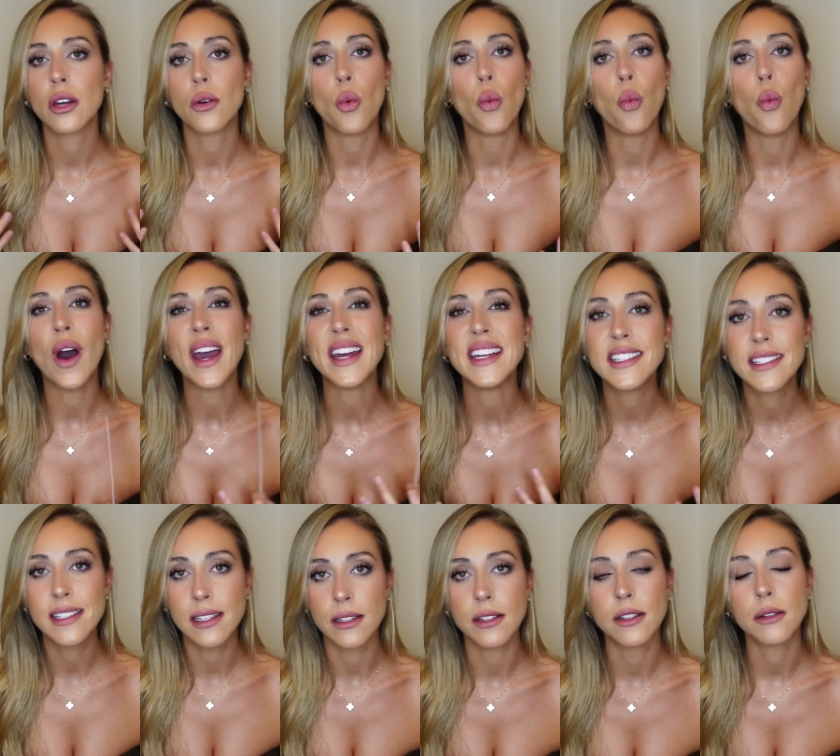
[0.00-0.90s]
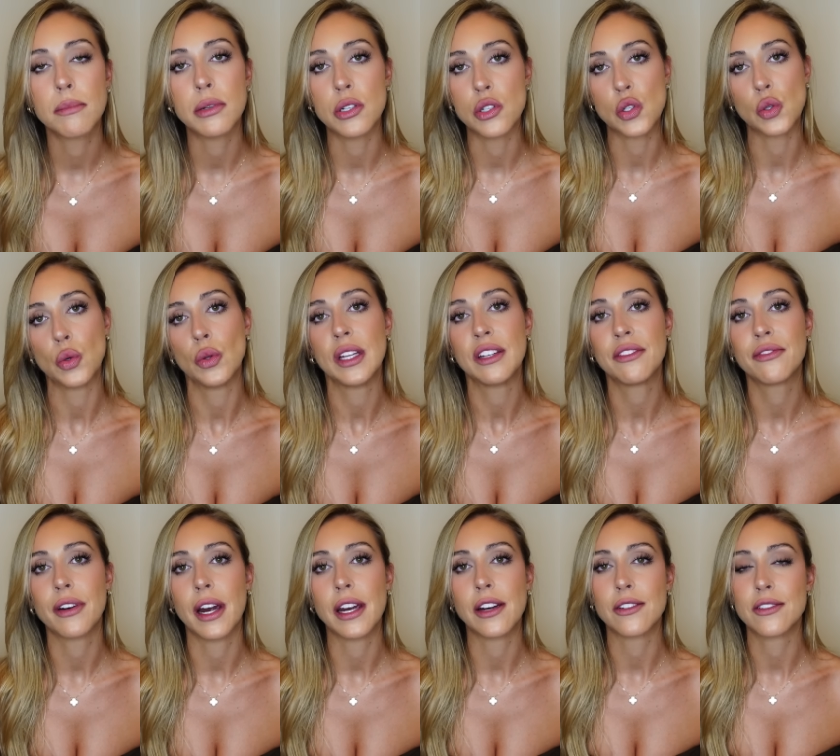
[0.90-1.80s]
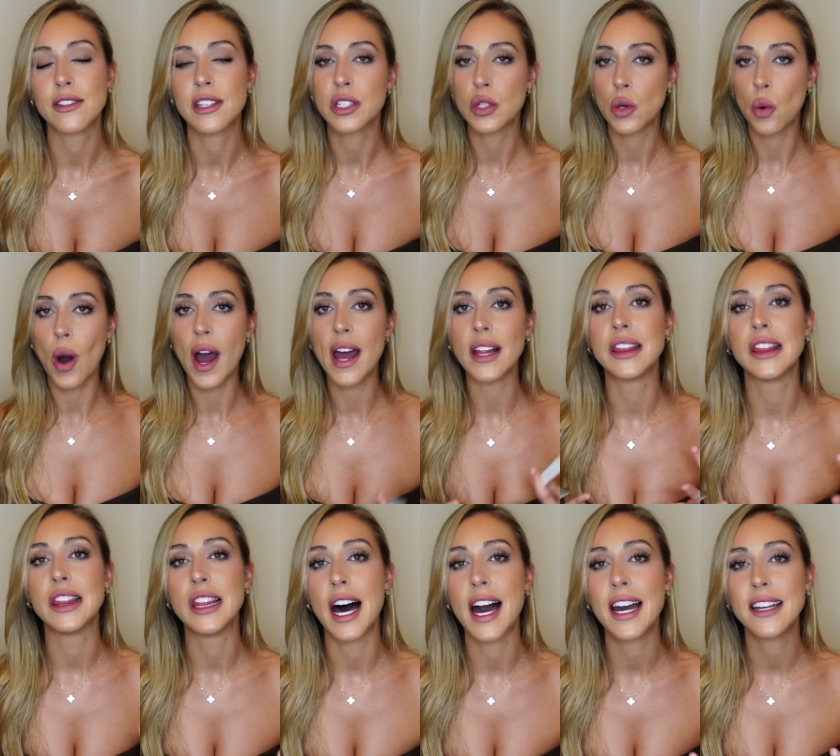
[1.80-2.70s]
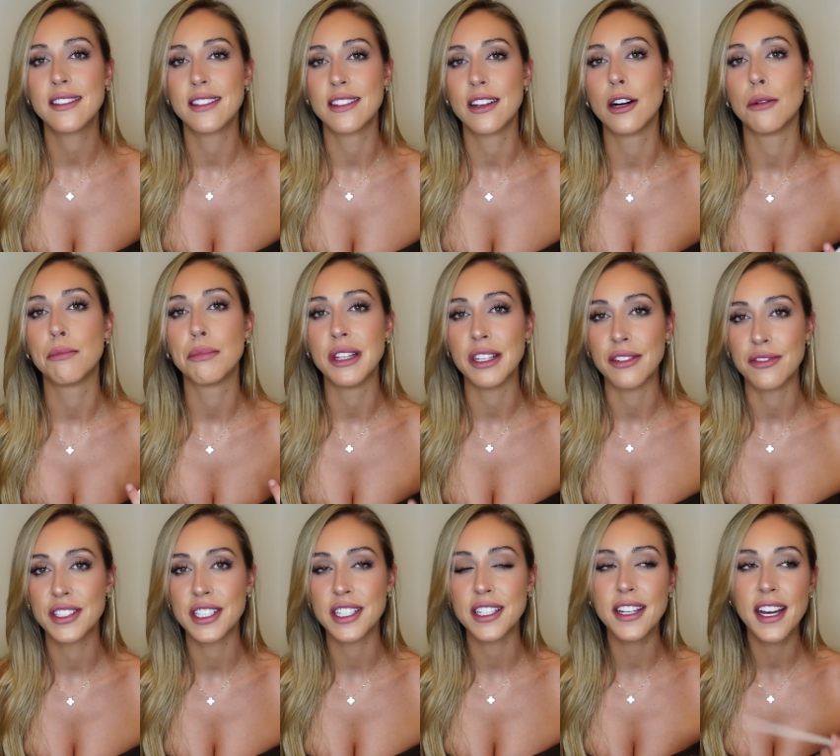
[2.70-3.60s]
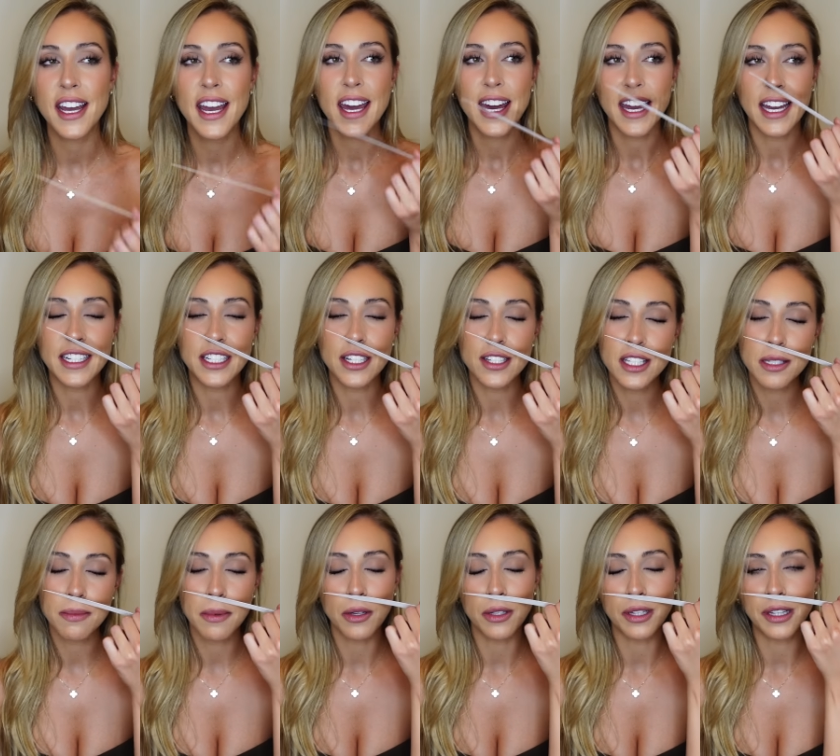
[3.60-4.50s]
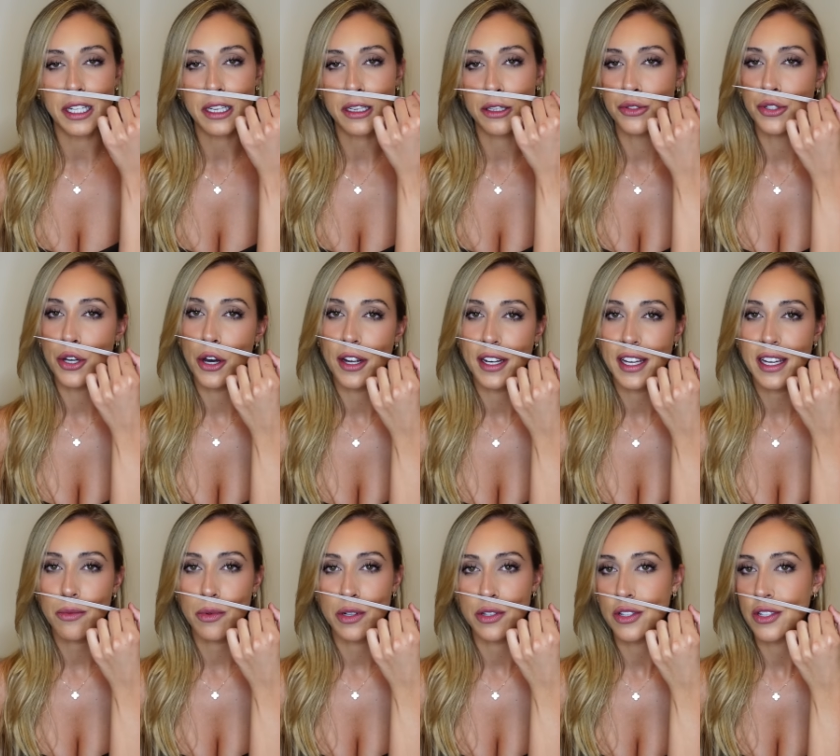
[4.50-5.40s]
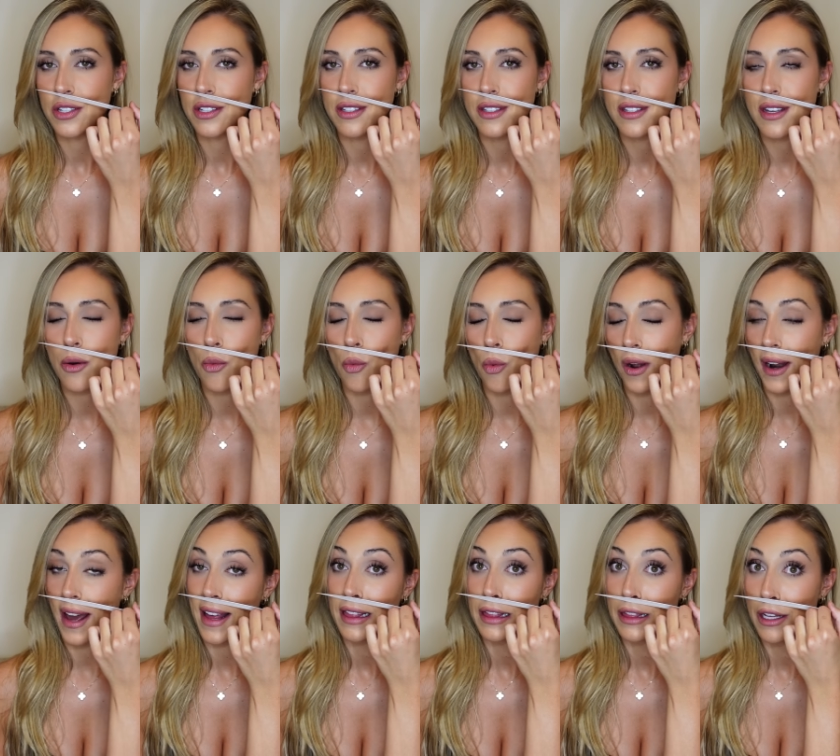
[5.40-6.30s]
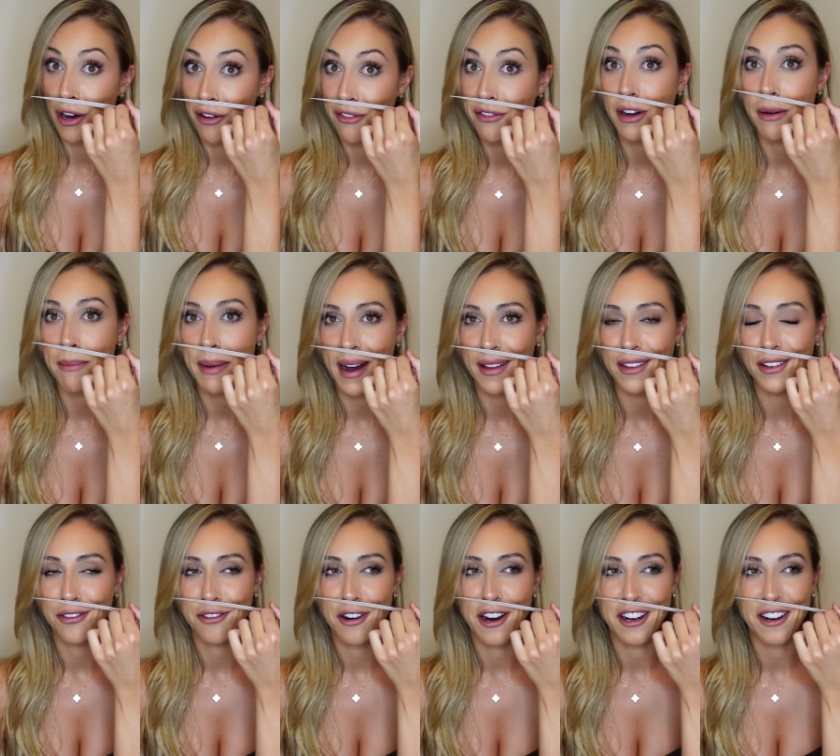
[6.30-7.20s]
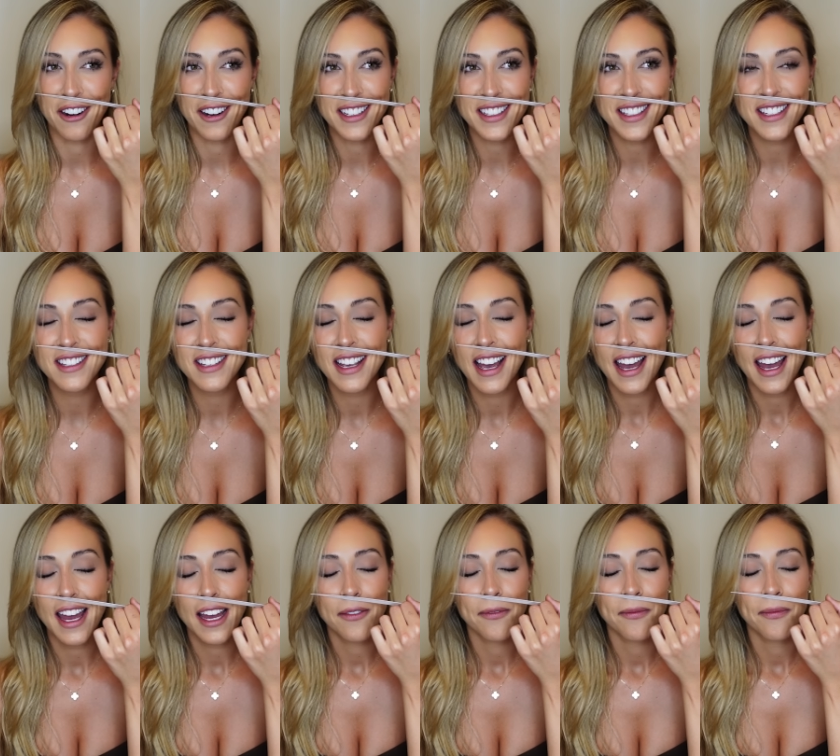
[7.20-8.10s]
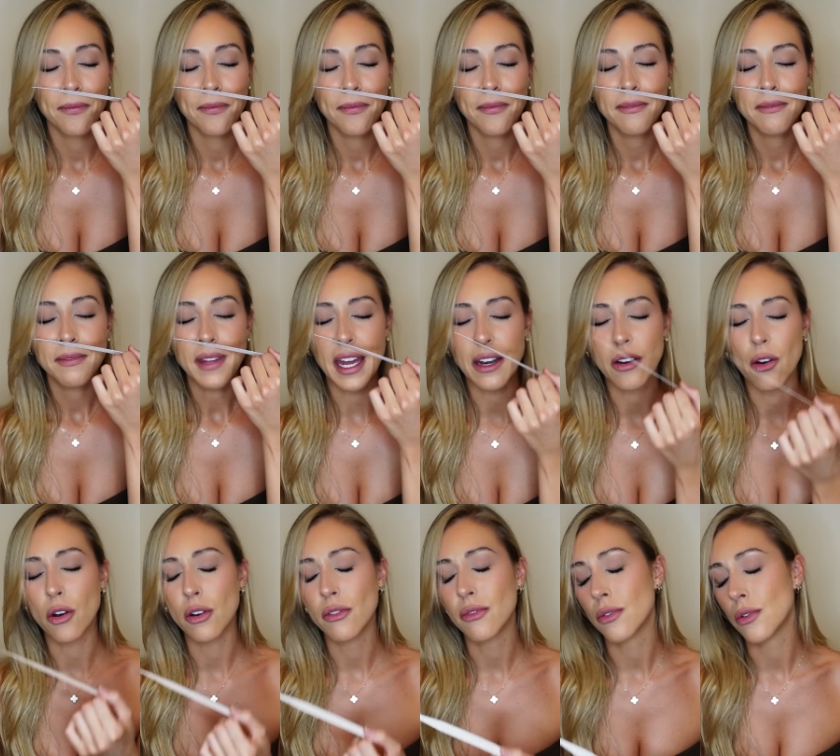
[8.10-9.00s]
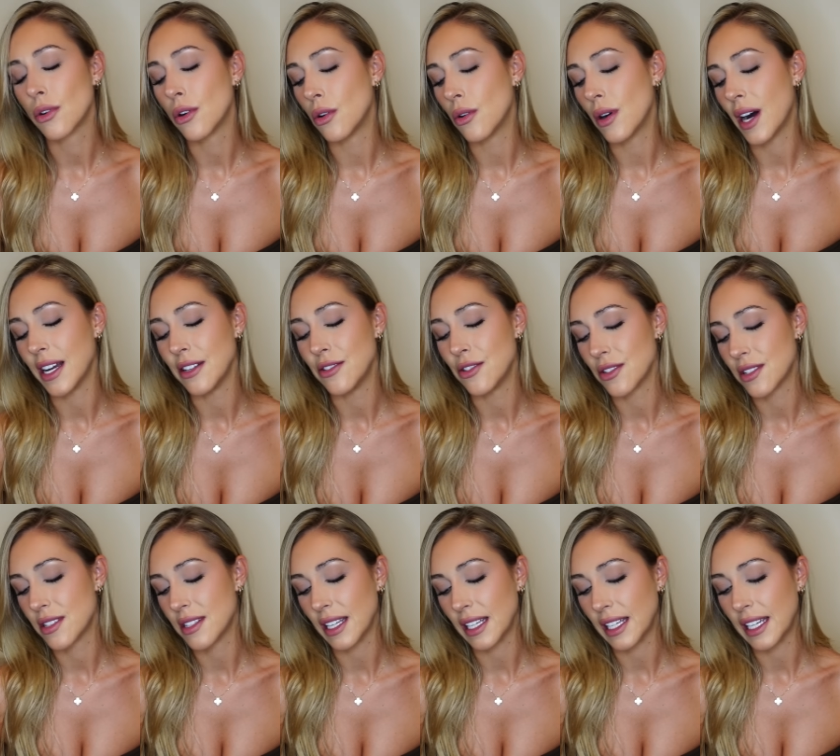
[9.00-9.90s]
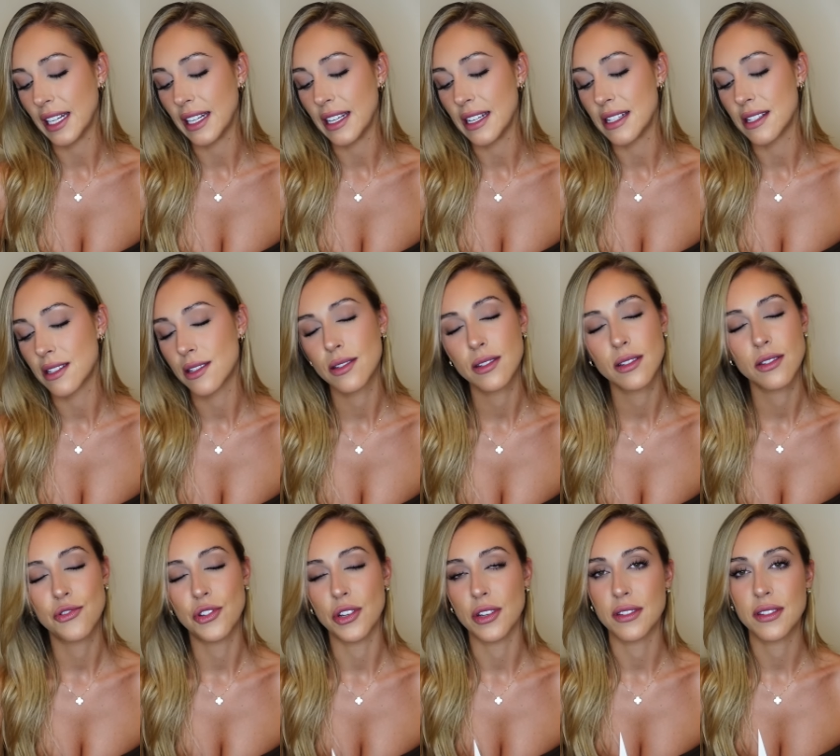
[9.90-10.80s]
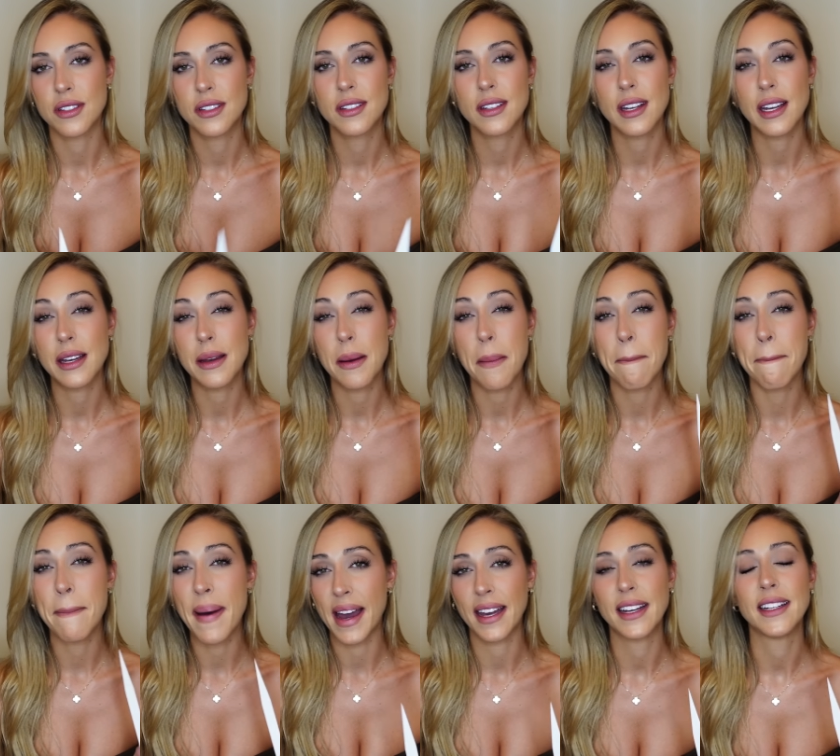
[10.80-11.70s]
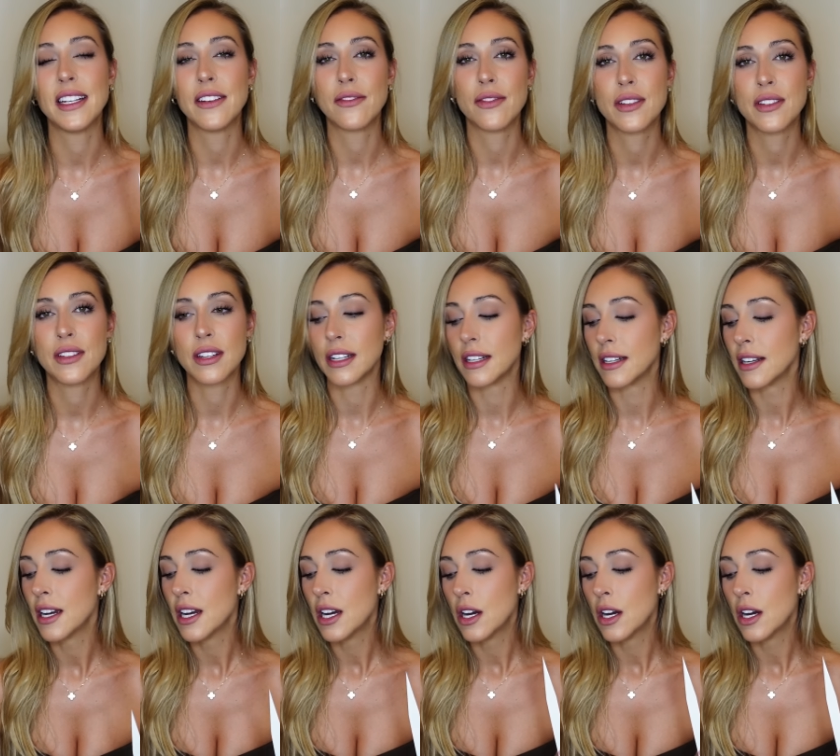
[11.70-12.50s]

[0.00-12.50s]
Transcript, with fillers: weighted patchouli fragrance. It's quite light and uplifted. It does smell a little dirty, which is what I love about the fragrance. And overall, I just think it is just magnificent.